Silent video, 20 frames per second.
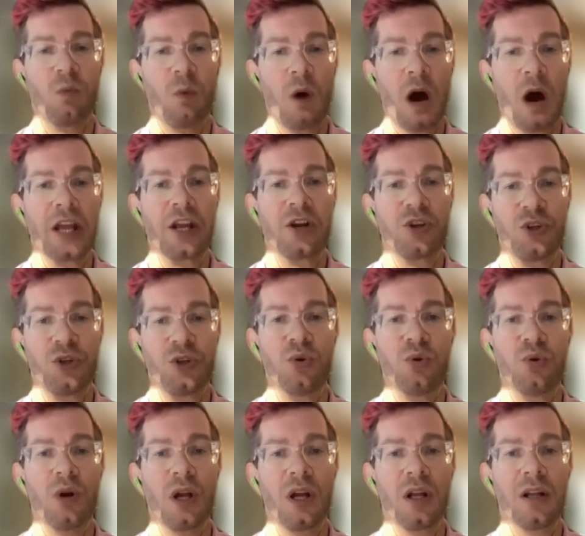Why are
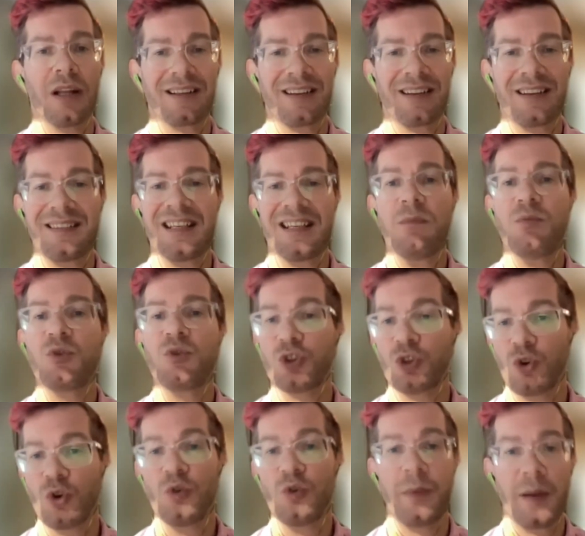you the team
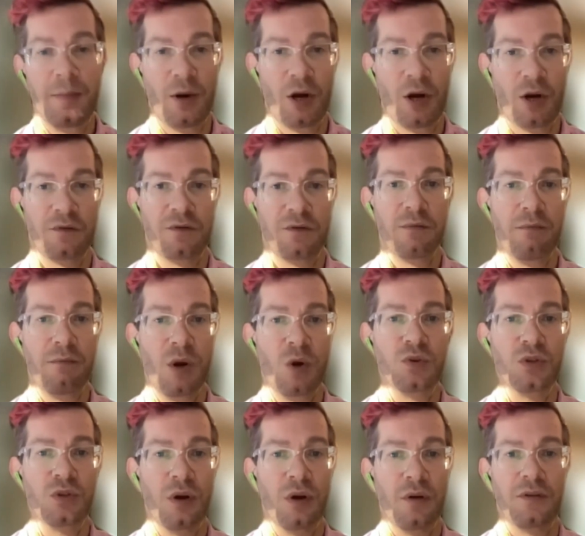should be part of the
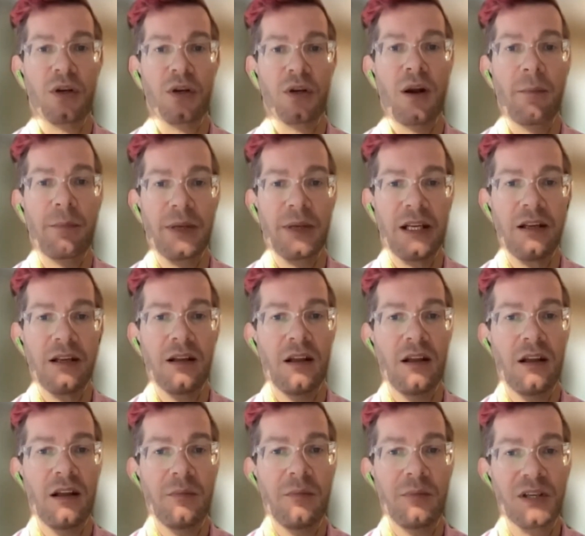moat of the company,
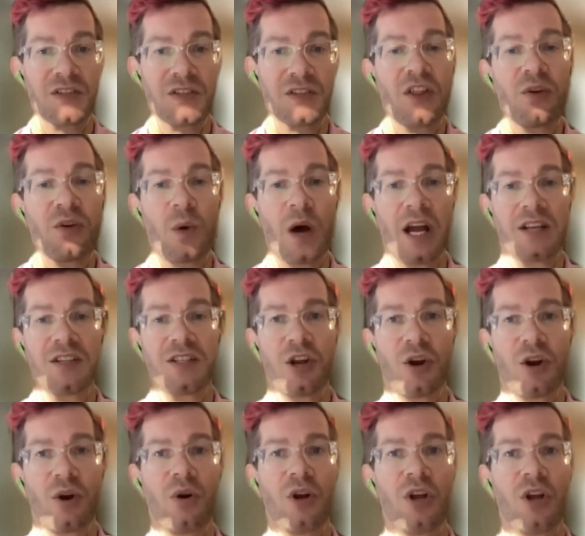because otherwise,
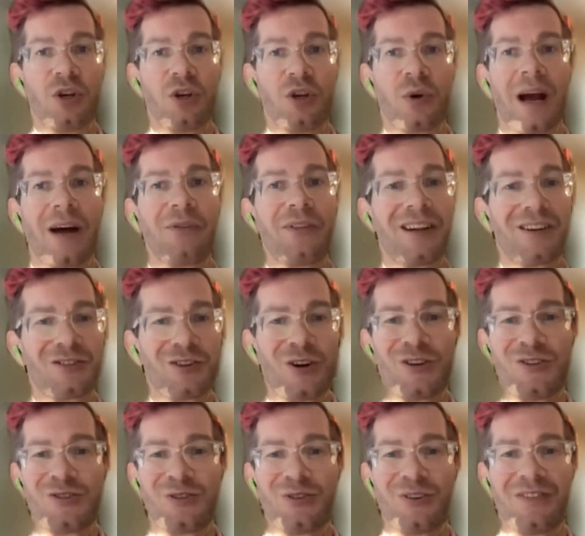you're out there
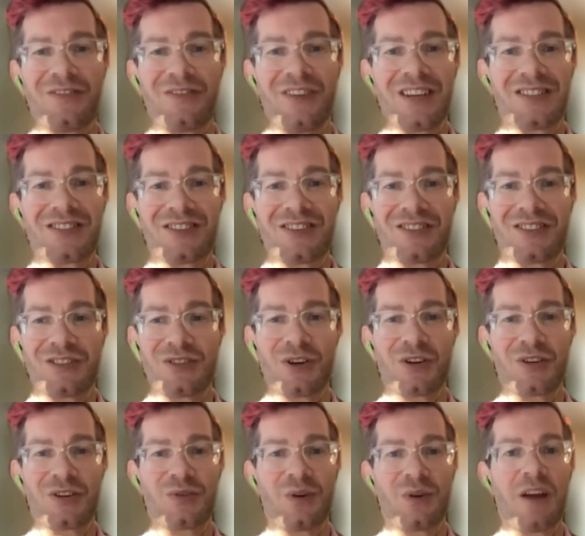talking to investors, you're
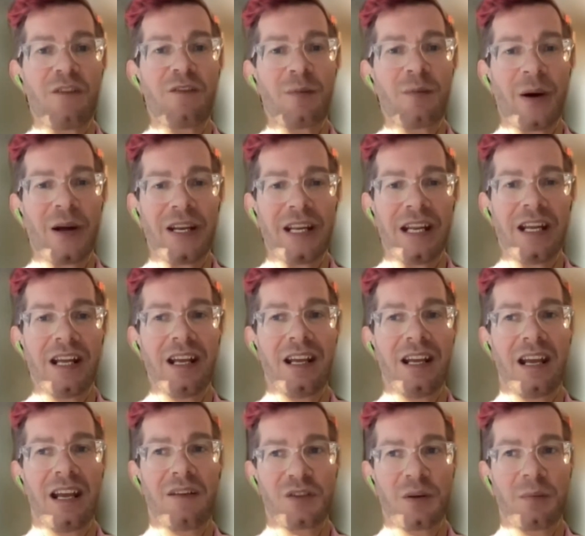talking to everybody.
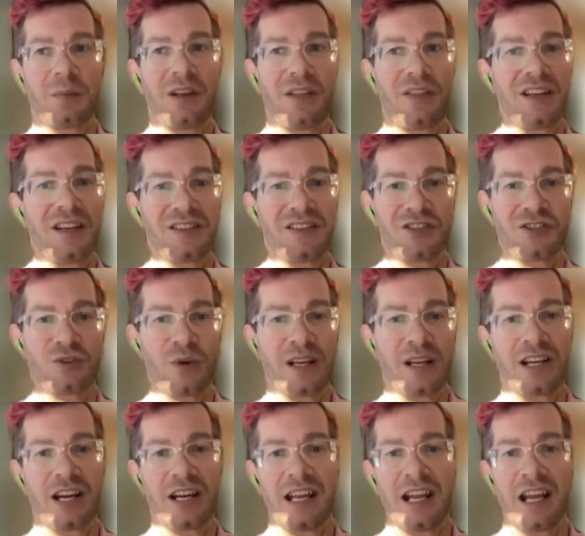If somebody thinks it's a
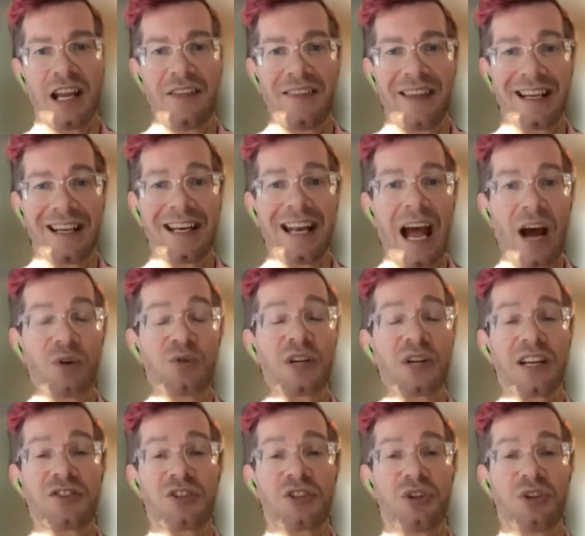great idea and they can out
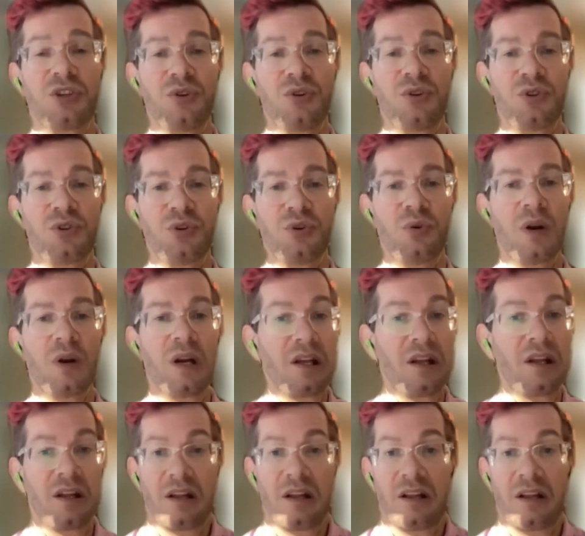execute you
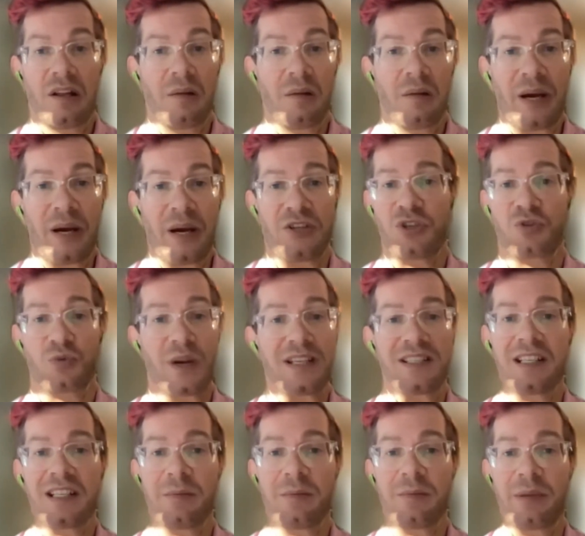by just
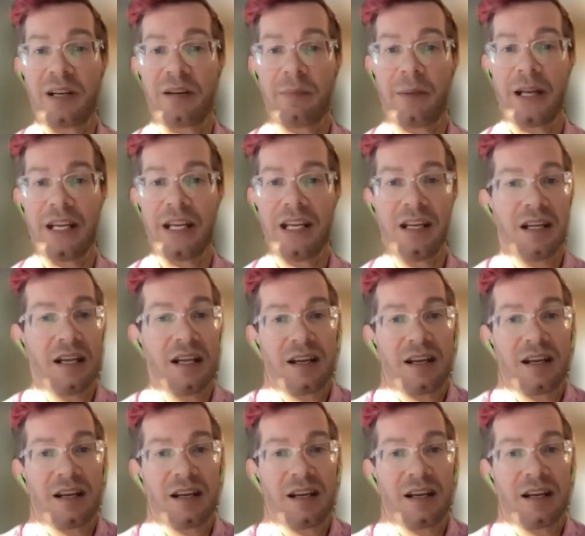raising a bit of money,